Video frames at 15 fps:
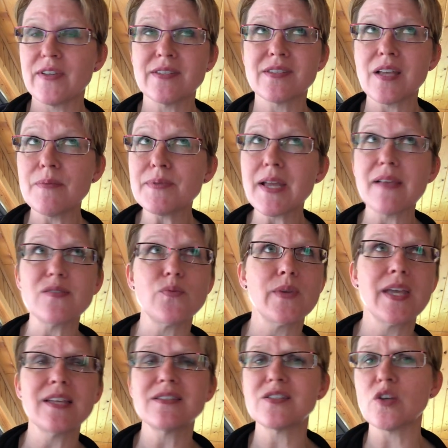And sometimes we
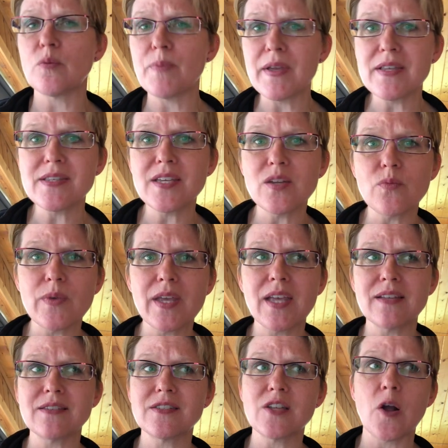get so busy and we
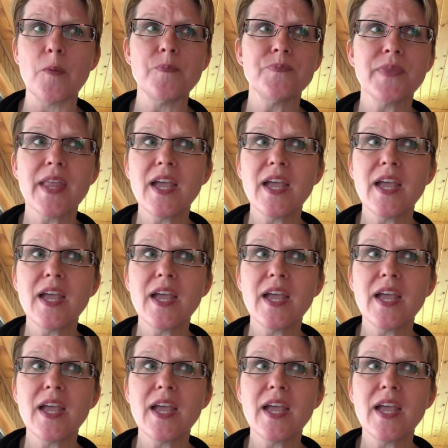get so